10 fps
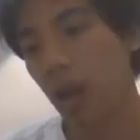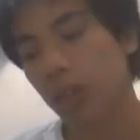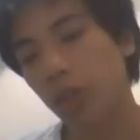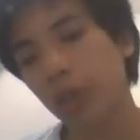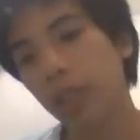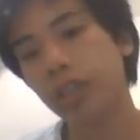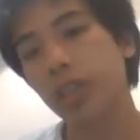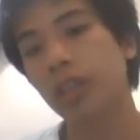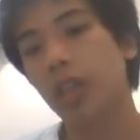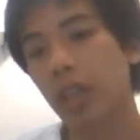
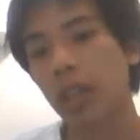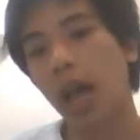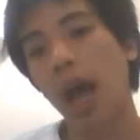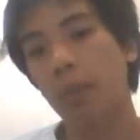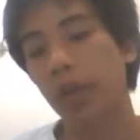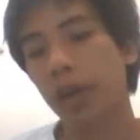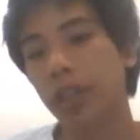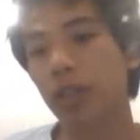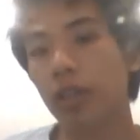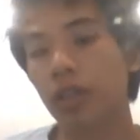Sarkeesian then
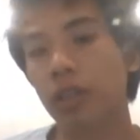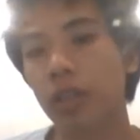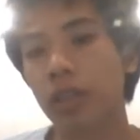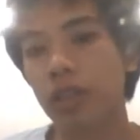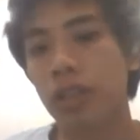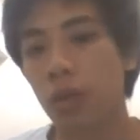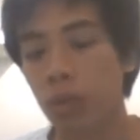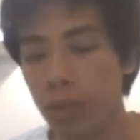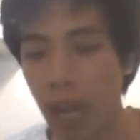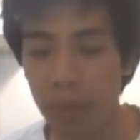elaborates on this
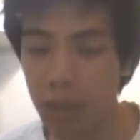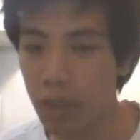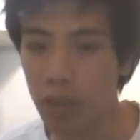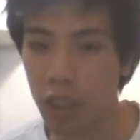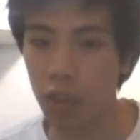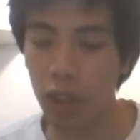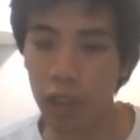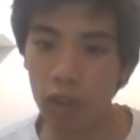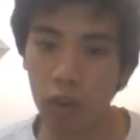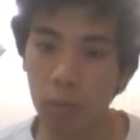damsel in distress
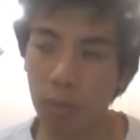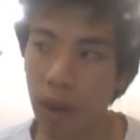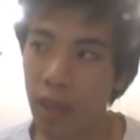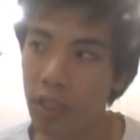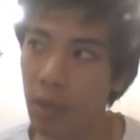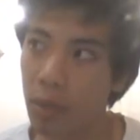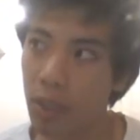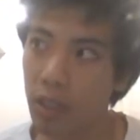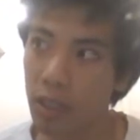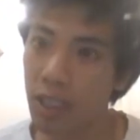trope by
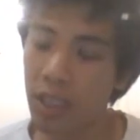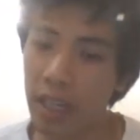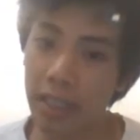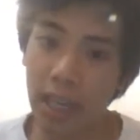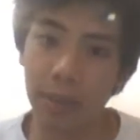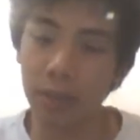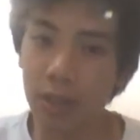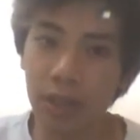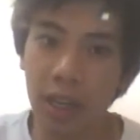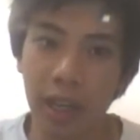examining said
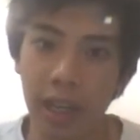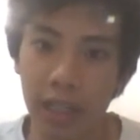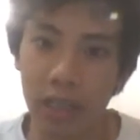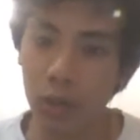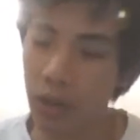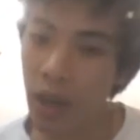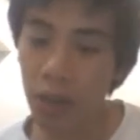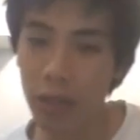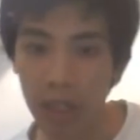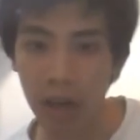damsel in certain
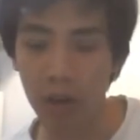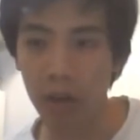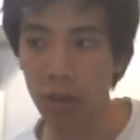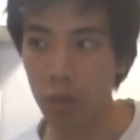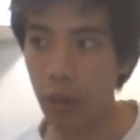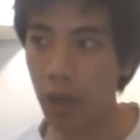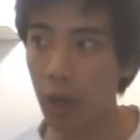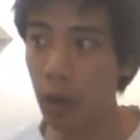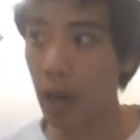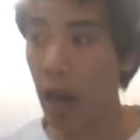other scenarios
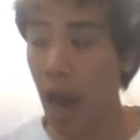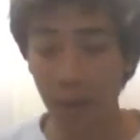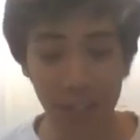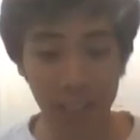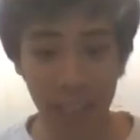where having a